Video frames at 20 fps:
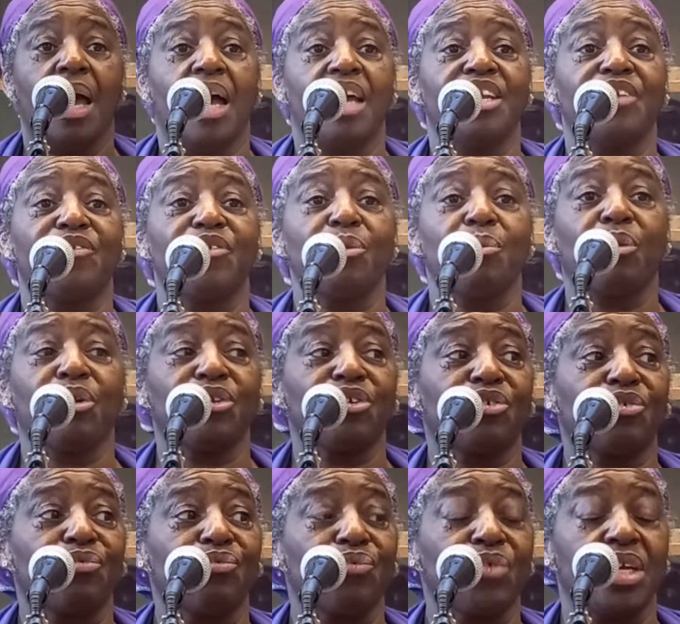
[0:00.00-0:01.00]
And if you
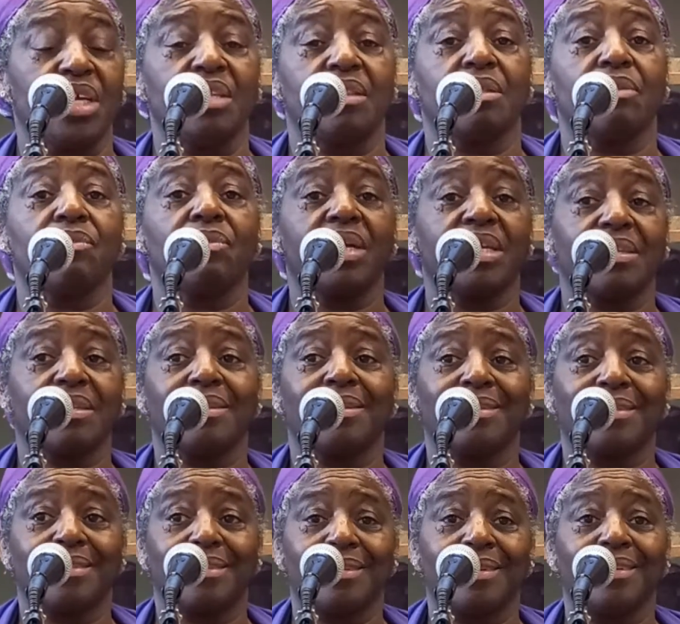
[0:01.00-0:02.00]
want to read the rest,
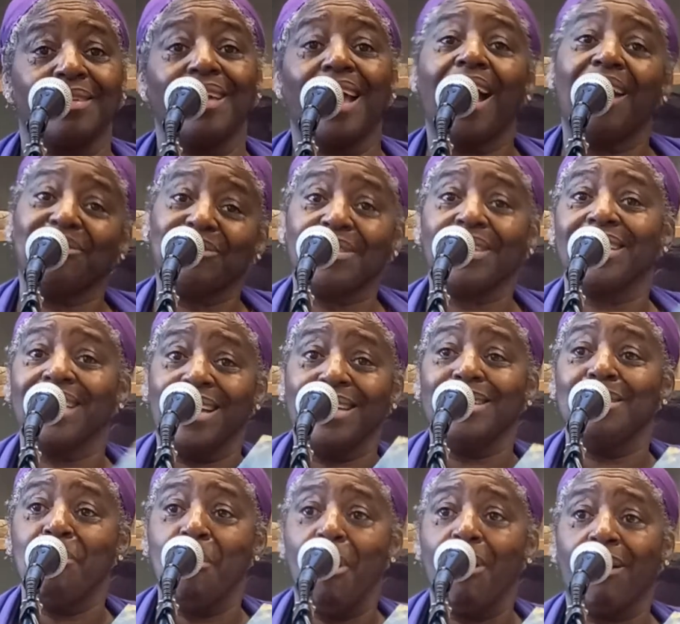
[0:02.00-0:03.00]
you have to get
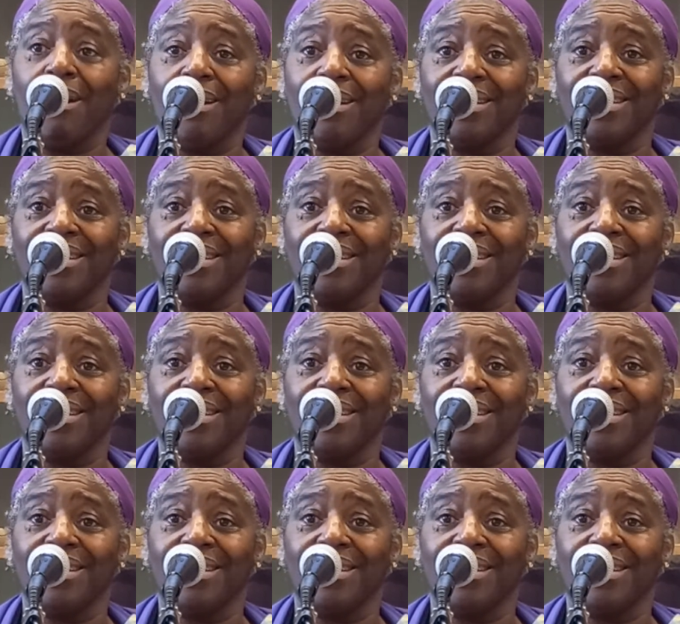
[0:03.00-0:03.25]
the book.